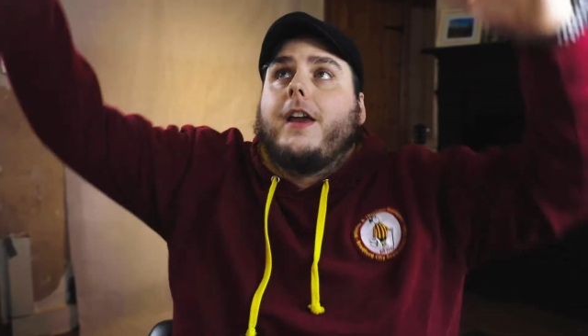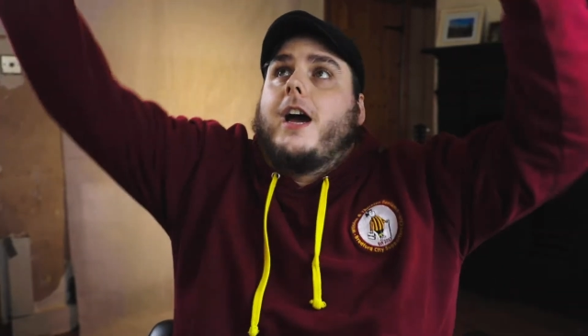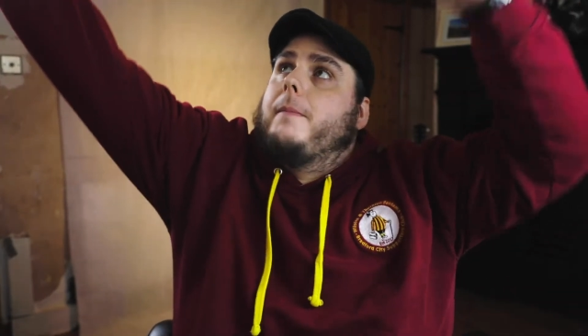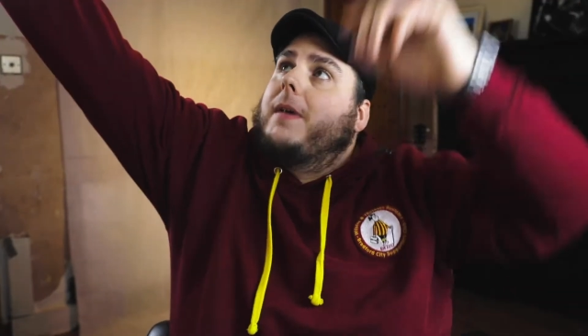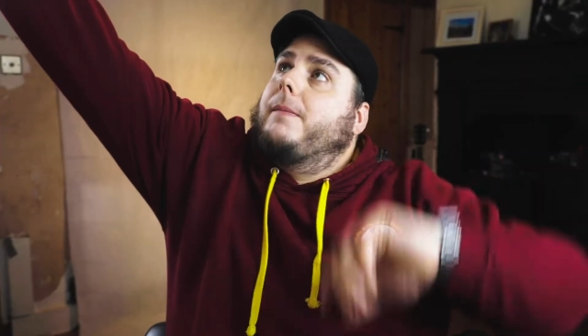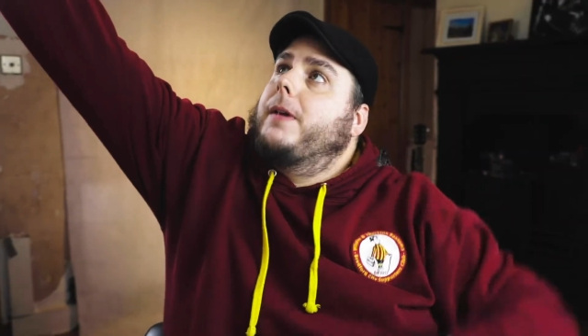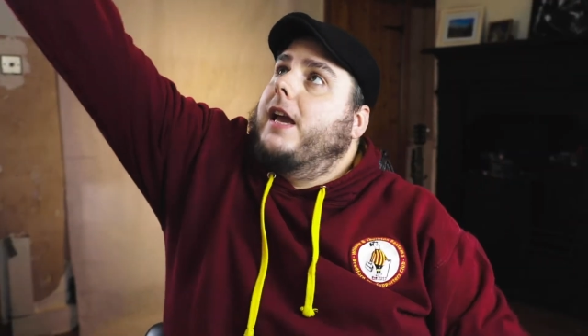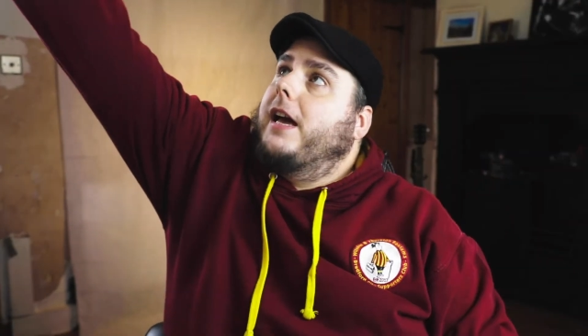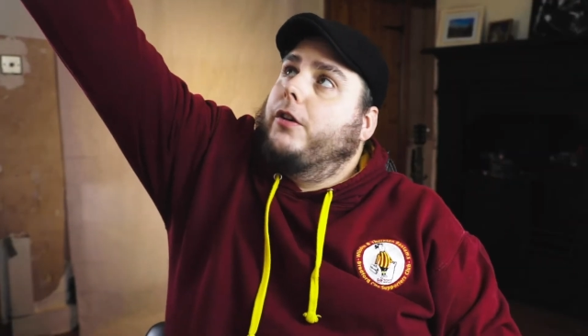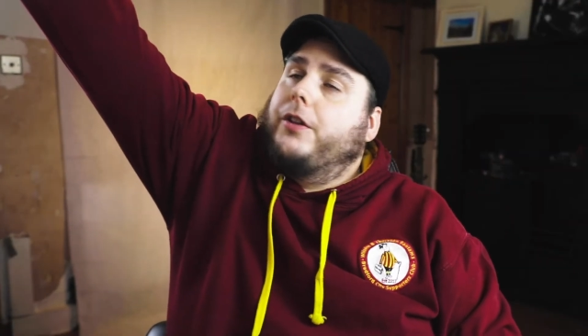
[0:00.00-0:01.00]
and maybe you
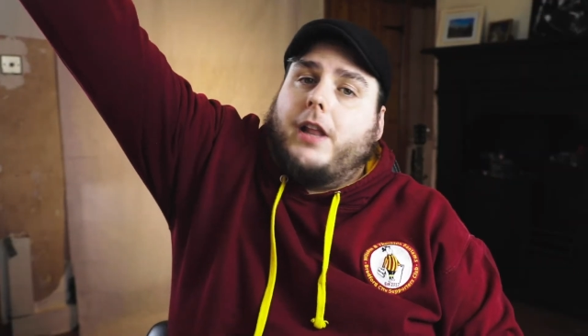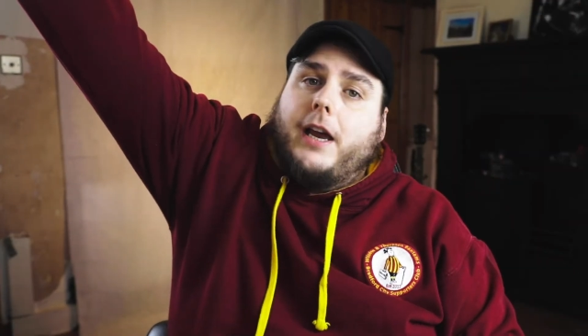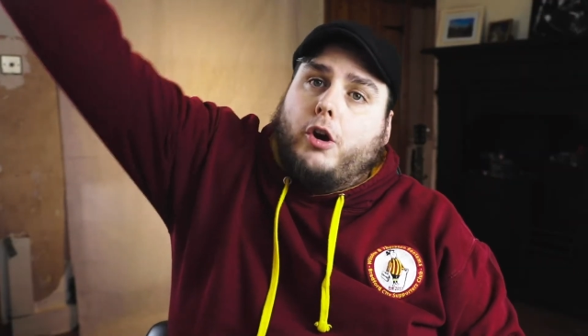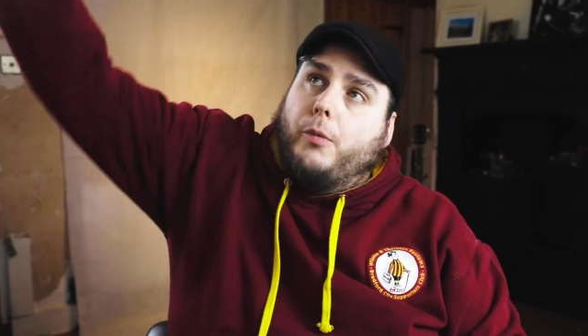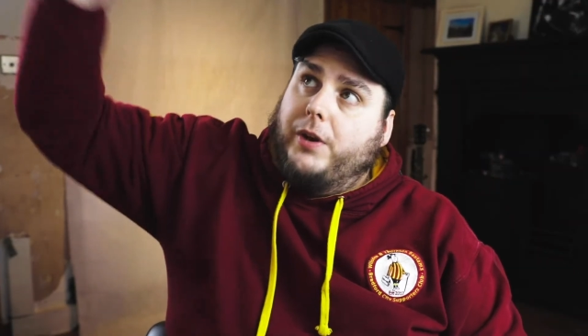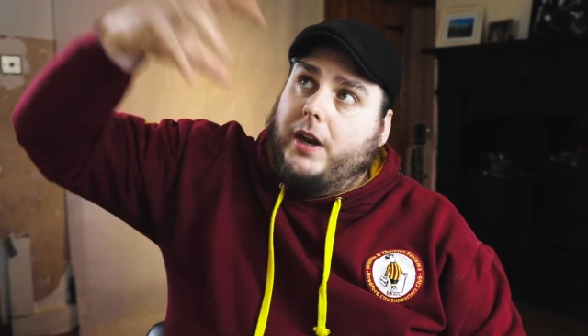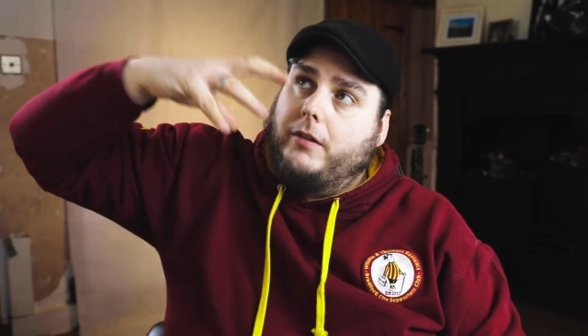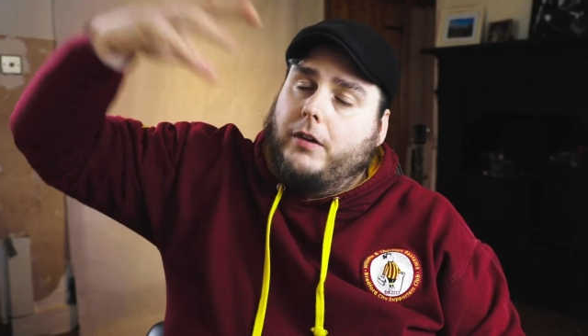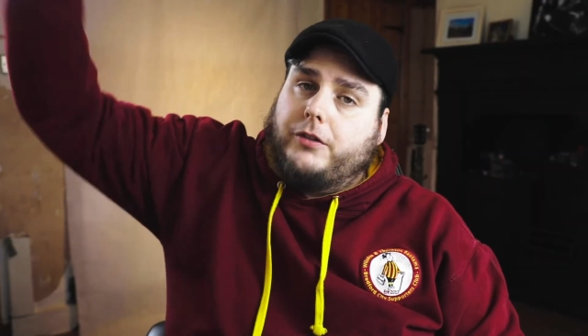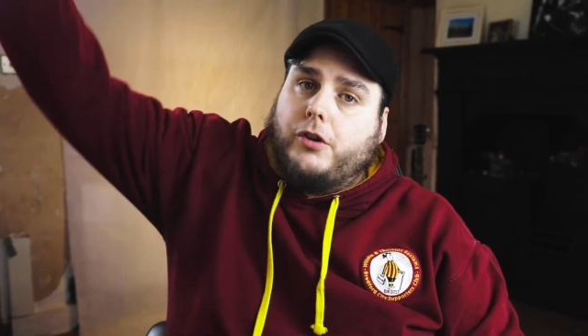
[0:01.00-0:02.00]
get another light coming
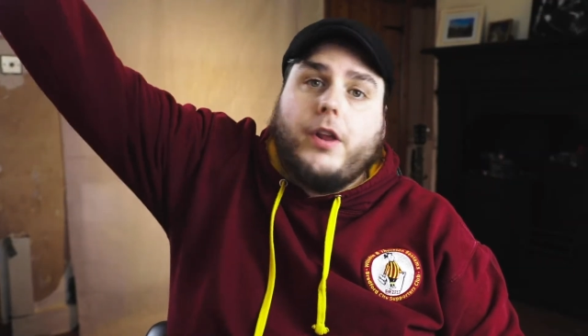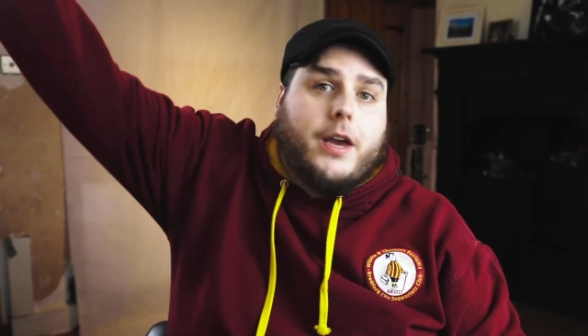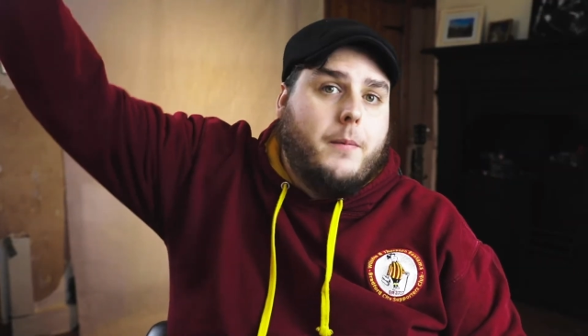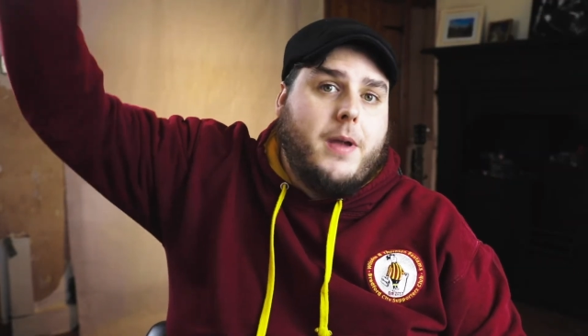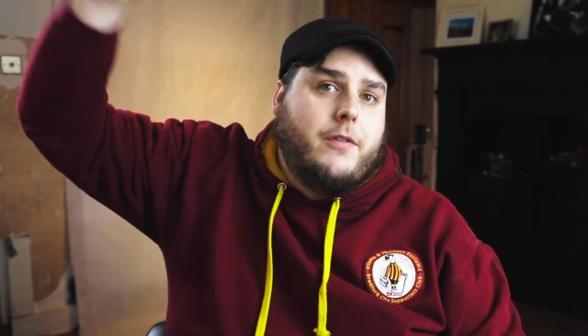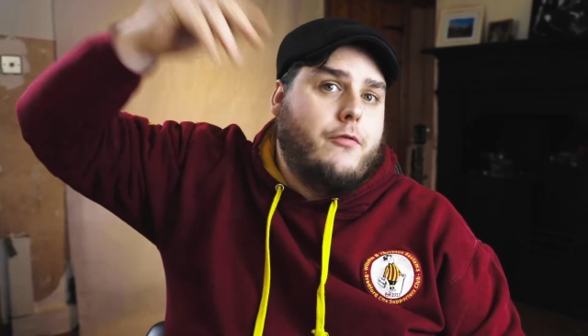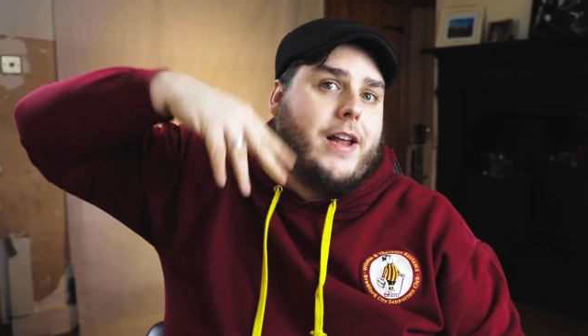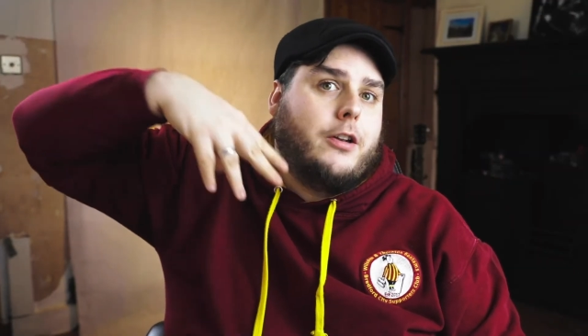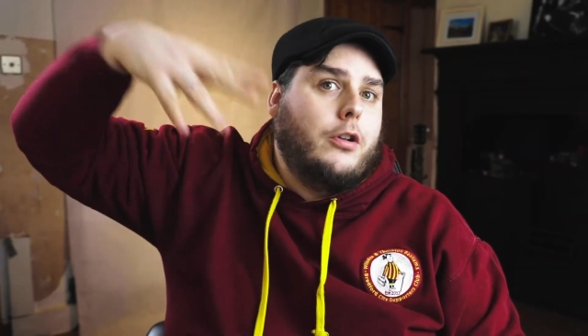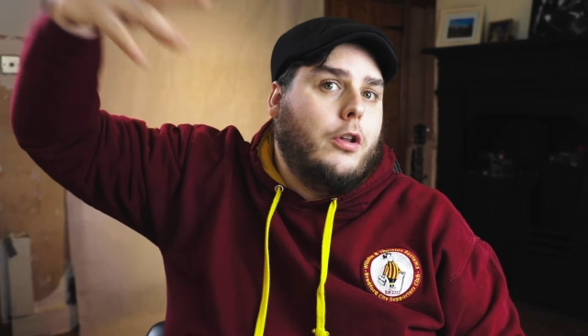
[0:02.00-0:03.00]
in that's got like a bit of a
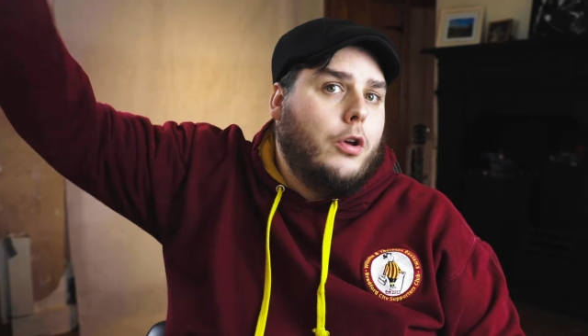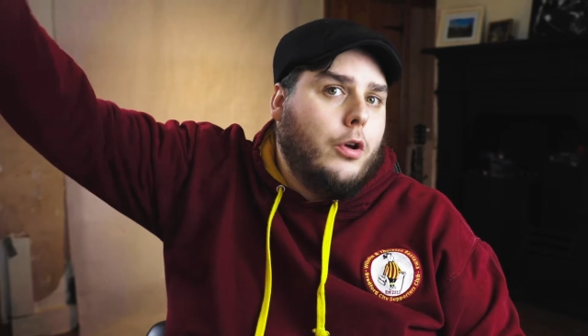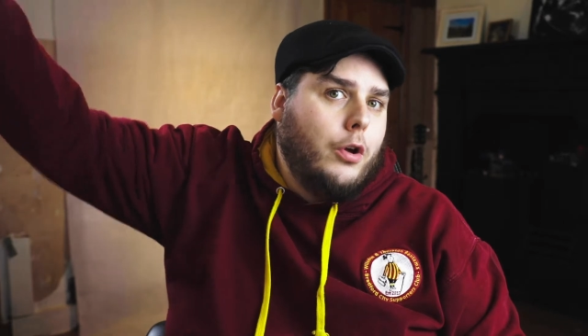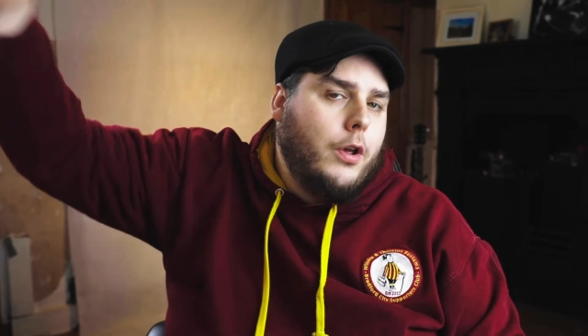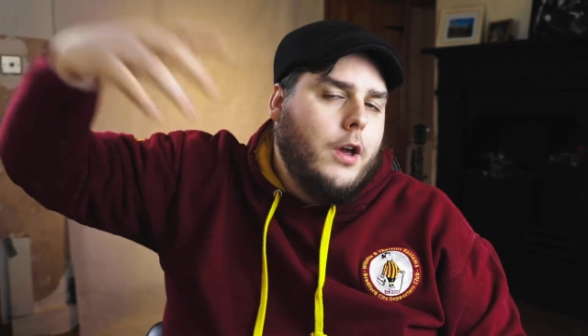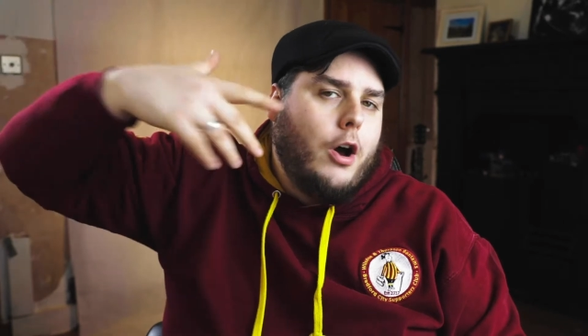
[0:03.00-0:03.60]
red glow